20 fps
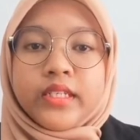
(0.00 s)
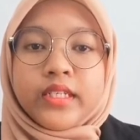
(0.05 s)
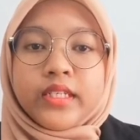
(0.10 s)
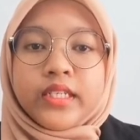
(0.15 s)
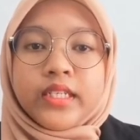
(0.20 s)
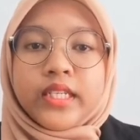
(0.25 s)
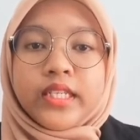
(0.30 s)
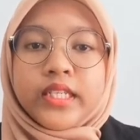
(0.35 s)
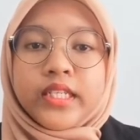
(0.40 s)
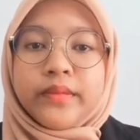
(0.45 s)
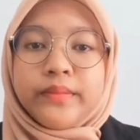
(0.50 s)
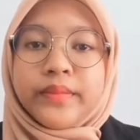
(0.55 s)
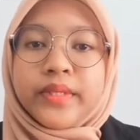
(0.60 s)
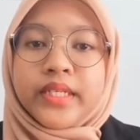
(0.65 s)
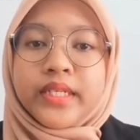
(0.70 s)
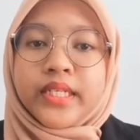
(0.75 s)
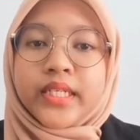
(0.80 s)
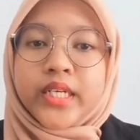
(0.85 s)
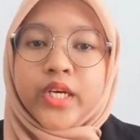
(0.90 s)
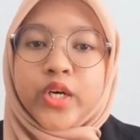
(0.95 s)

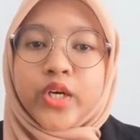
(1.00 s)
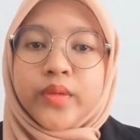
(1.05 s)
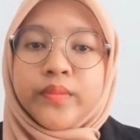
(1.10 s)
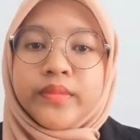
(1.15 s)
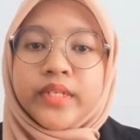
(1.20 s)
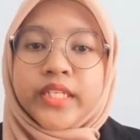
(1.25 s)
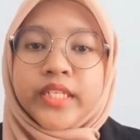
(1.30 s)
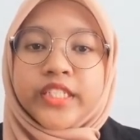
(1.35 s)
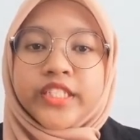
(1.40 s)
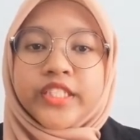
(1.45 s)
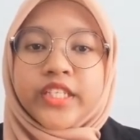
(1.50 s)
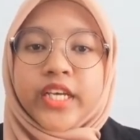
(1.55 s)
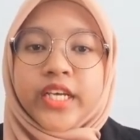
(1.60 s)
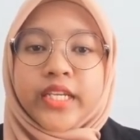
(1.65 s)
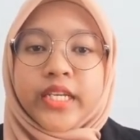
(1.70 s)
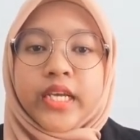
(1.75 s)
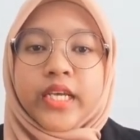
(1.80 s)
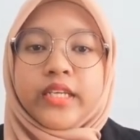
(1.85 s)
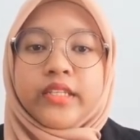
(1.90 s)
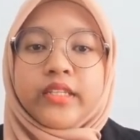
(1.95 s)
determined the home range
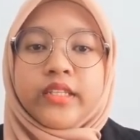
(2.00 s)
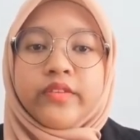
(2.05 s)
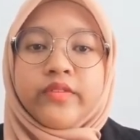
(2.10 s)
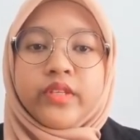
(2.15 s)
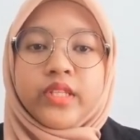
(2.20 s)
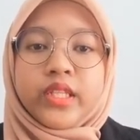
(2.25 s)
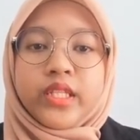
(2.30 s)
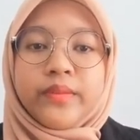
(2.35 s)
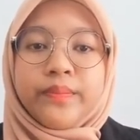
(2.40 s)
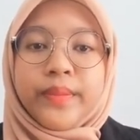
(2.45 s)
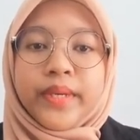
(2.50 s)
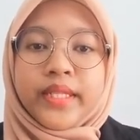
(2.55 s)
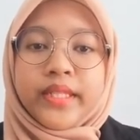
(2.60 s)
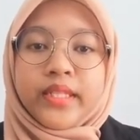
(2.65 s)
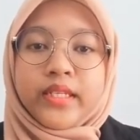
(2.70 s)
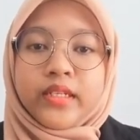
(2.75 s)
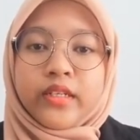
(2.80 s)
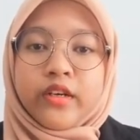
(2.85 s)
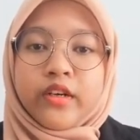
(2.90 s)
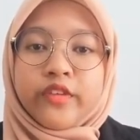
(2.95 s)
and activity
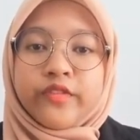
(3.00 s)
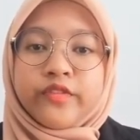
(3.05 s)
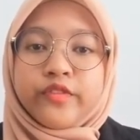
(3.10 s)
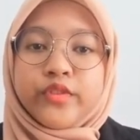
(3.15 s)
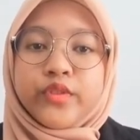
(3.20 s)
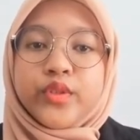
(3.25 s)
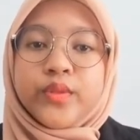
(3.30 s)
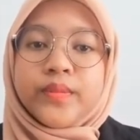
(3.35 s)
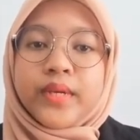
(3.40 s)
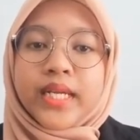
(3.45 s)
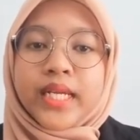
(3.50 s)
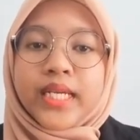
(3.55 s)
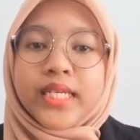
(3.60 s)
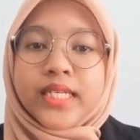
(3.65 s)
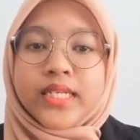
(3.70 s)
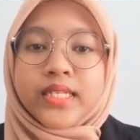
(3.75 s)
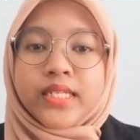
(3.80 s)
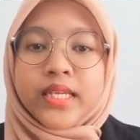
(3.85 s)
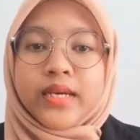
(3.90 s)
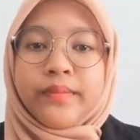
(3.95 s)
pattern of two
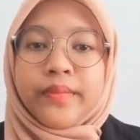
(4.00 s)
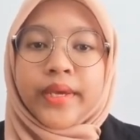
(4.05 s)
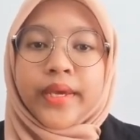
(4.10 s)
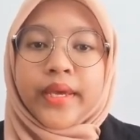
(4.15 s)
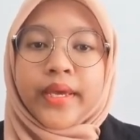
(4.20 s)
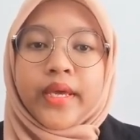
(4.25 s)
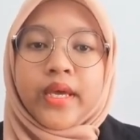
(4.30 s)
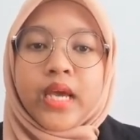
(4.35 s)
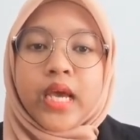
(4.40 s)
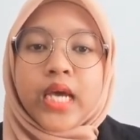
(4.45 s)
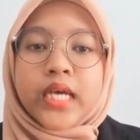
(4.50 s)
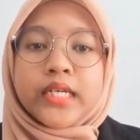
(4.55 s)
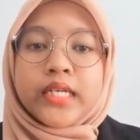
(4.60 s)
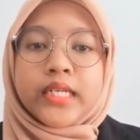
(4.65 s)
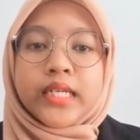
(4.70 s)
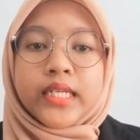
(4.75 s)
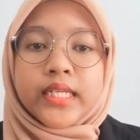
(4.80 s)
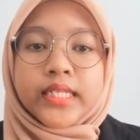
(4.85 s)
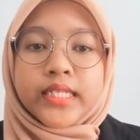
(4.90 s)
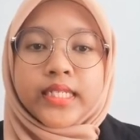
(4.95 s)
Malayan sambar
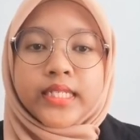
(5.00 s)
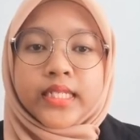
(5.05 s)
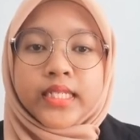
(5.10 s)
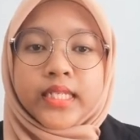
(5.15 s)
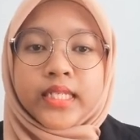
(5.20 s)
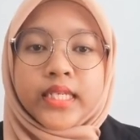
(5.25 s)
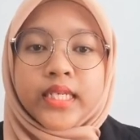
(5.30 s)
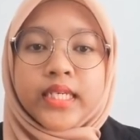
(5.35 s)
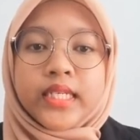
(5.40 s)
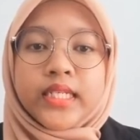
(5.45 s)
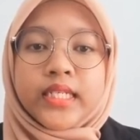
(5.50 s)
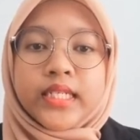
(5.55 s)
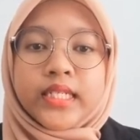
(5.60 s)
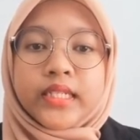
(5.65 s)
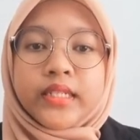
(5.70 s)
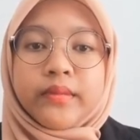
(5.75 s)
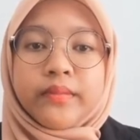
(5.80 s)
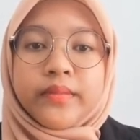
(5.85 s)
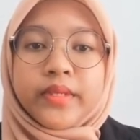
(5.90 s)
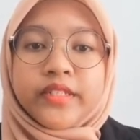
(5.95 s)
released in the
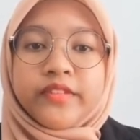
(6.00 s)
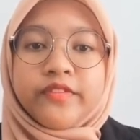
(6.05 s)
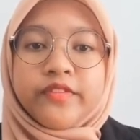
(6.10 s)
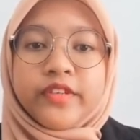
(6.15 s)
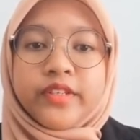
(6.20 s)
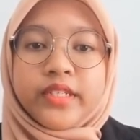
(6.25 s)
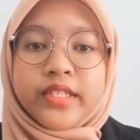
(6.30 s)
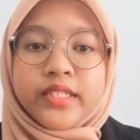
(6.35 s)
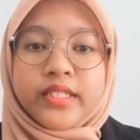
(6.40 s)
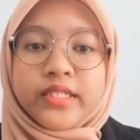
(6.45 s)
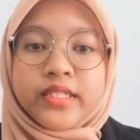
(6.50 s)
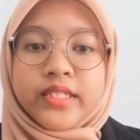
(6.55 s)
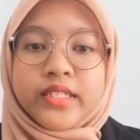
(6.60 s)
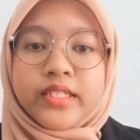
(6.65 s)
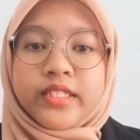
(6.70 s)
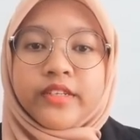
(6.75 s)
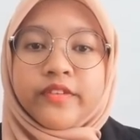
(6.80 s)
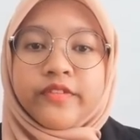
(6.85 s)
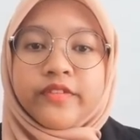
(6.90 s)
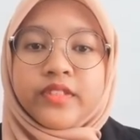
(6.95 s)
Tembat Forest
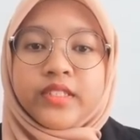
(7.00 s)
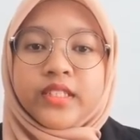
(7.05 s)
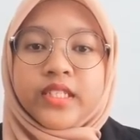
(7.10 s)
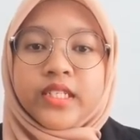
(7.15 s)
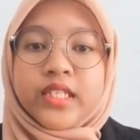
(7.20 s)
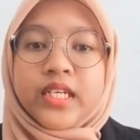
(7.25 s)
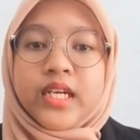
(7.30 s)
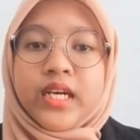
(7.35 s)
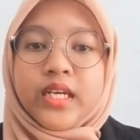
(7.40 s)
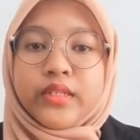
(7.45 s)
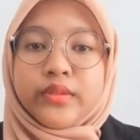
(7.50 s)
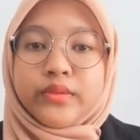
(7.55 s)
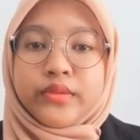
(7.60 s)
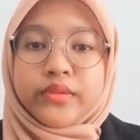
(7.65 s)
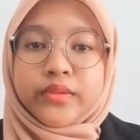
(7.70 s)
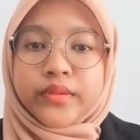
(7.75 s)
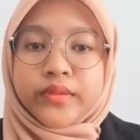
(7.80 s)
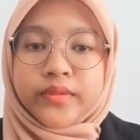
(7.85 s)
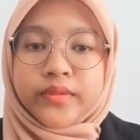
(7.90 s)
Reserve, Terengganu.